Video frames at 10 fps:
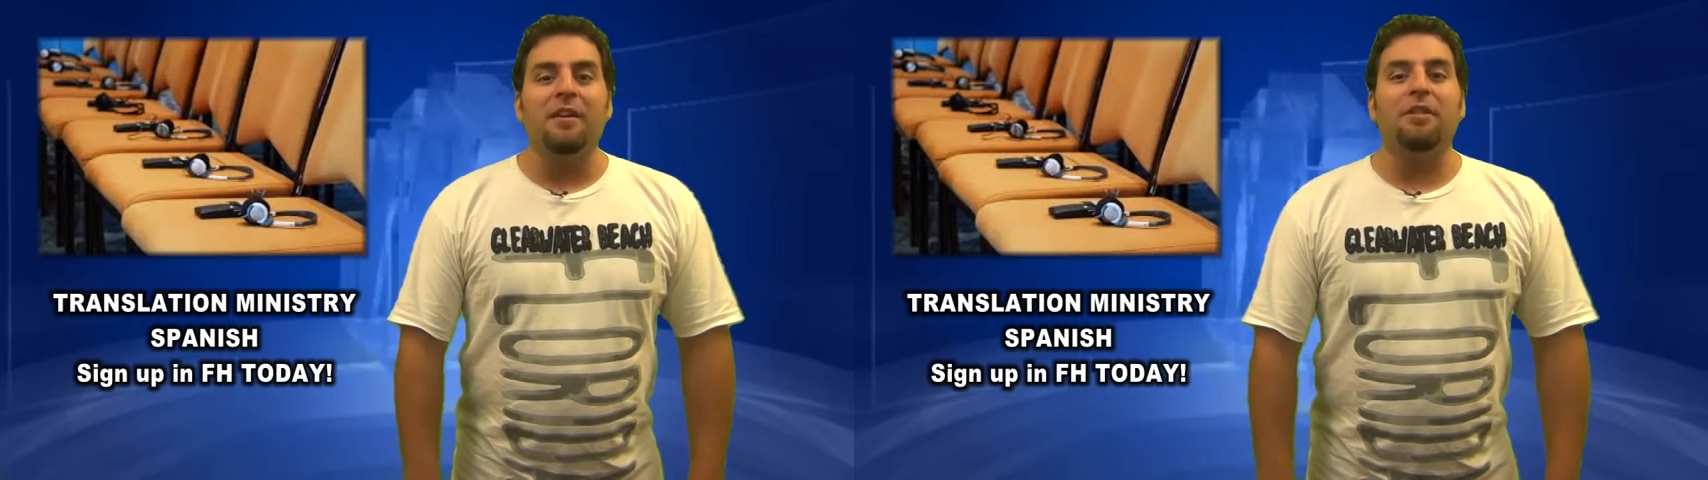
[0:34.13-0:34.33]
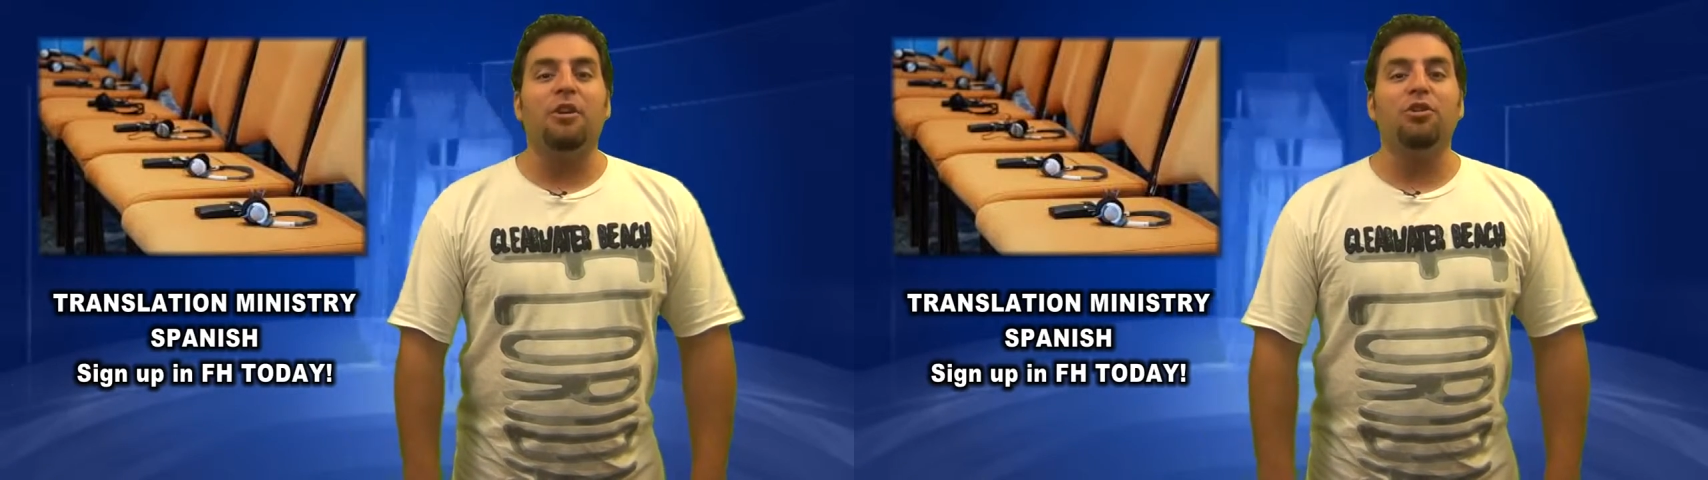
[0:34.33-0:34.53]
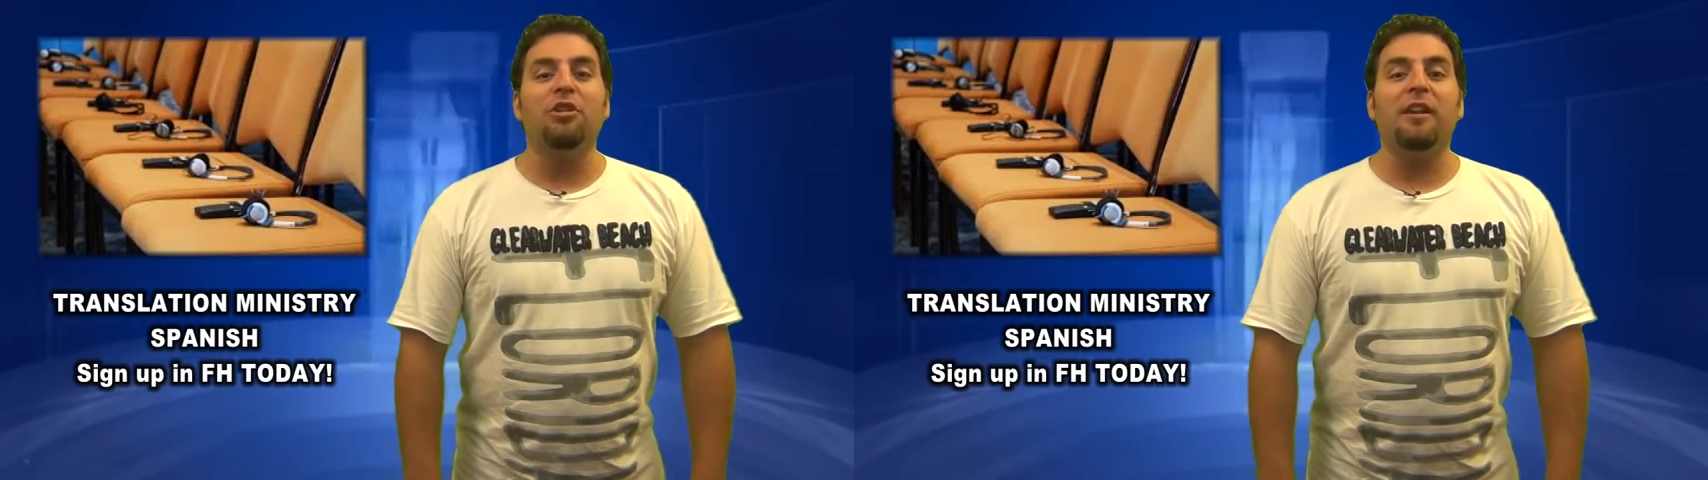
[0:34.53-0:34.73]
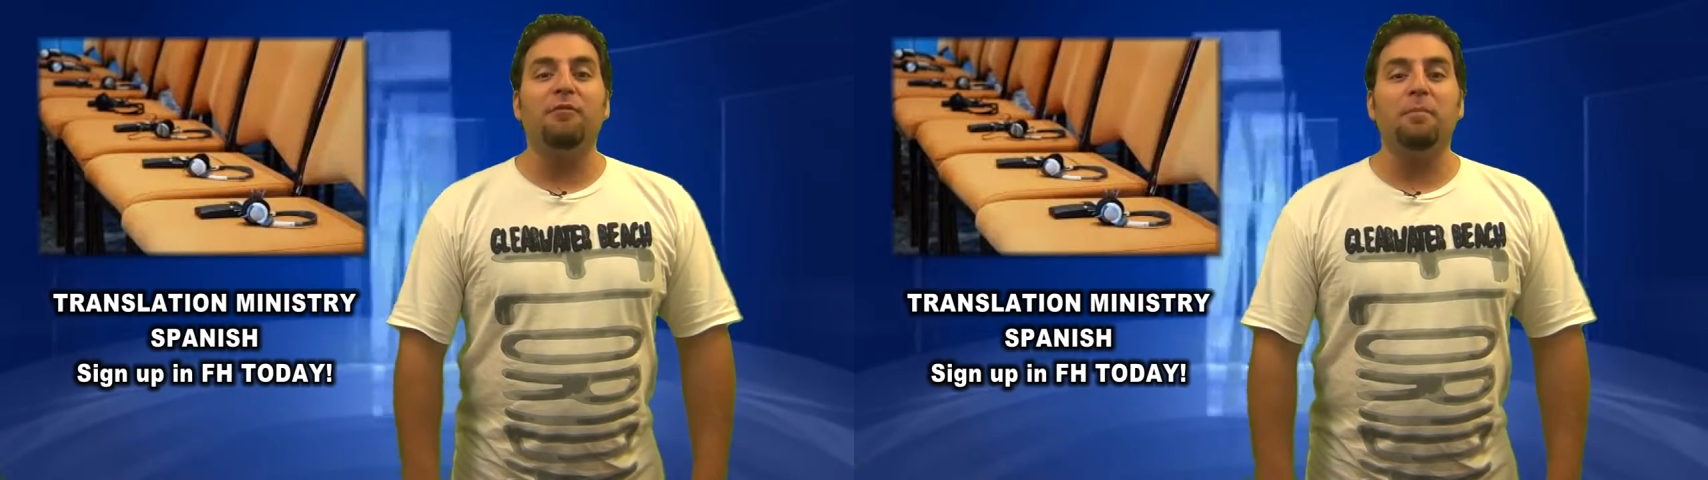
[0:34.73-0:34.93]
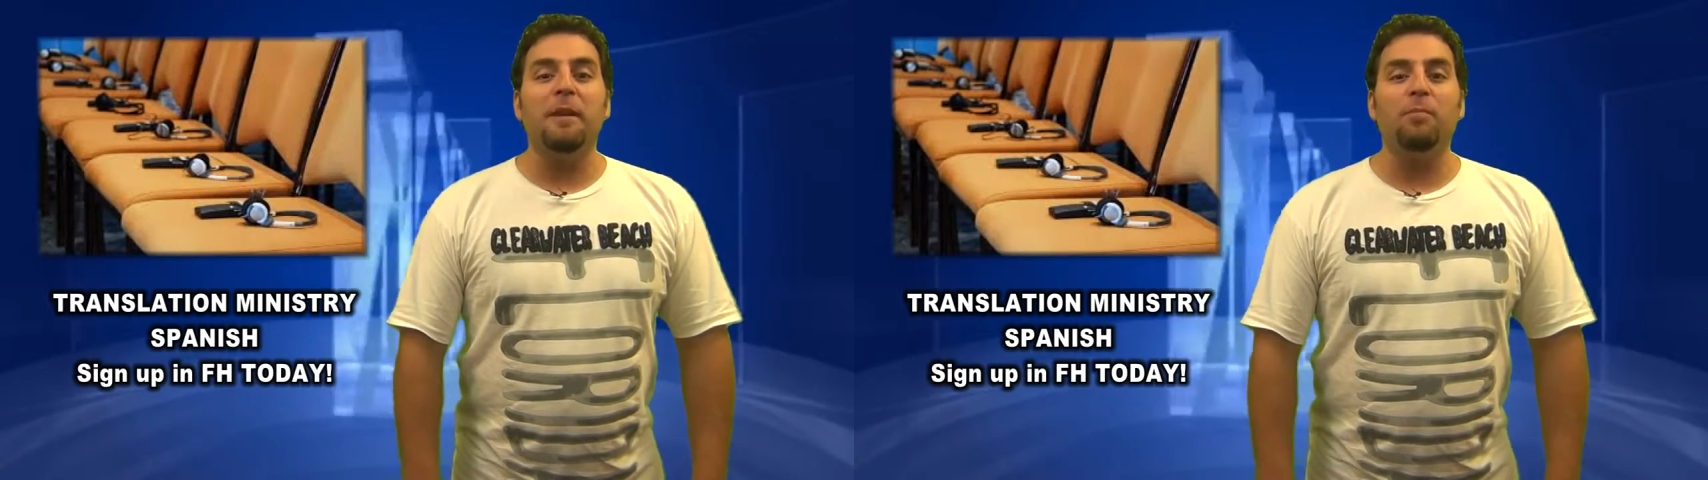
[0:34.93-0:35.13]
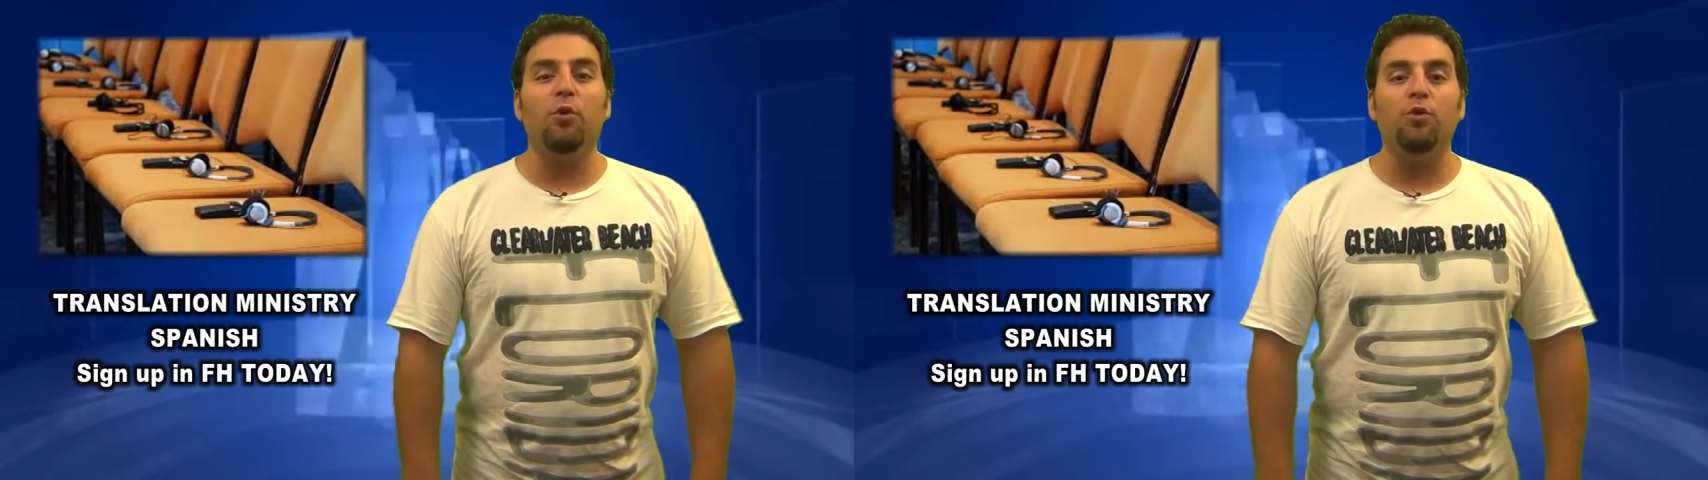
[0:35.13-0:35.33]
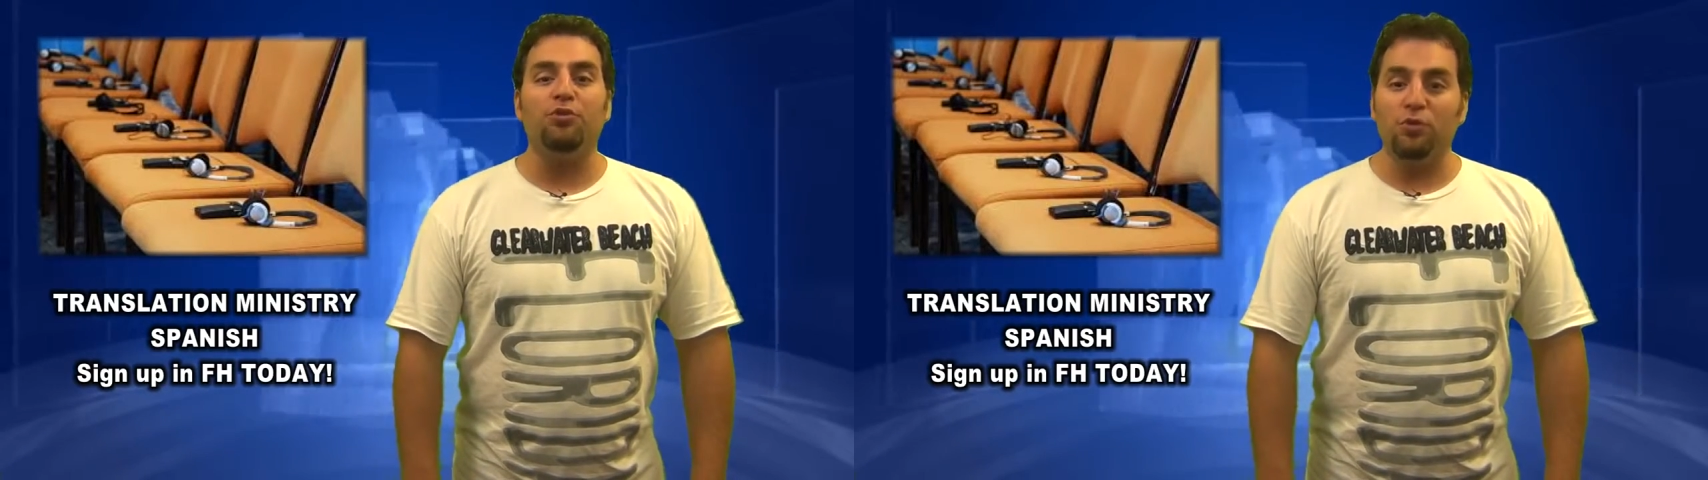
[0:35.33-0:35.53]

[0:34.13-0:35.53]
They are looking for people who